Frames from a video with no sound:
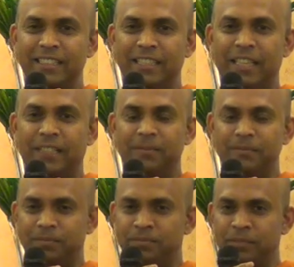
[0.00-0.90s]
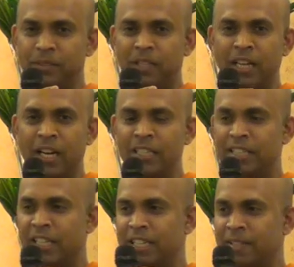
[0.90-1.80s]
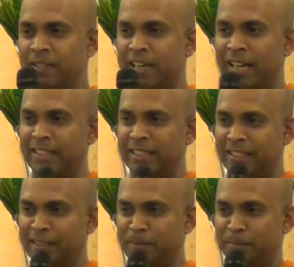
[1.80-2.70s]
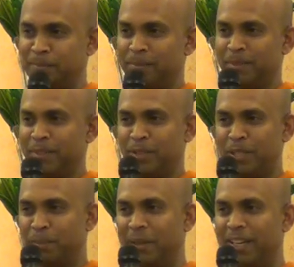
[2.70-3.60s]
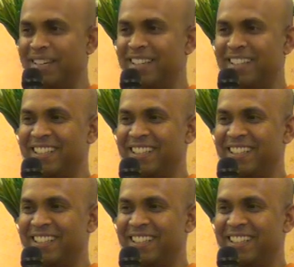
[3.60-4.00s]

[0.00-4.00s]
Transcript: Like, we can't change our digestion speed.